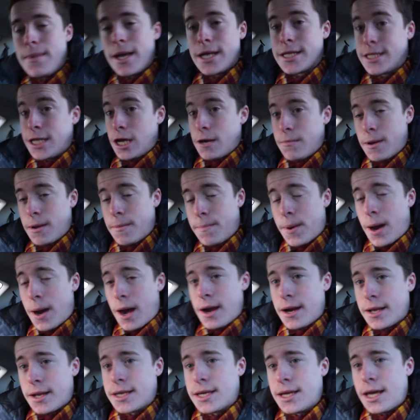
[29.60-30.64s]
McDermott
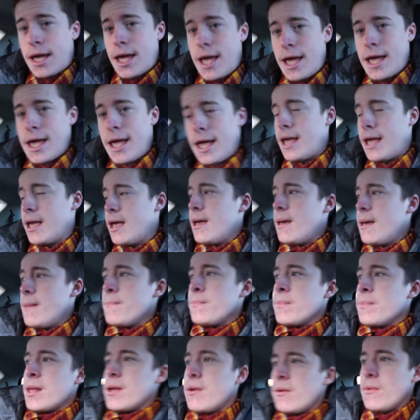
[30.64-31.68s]
Park.
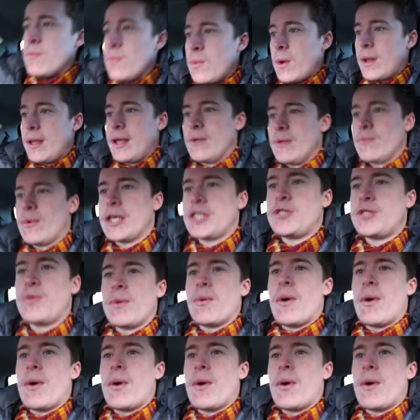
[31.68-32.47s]
In which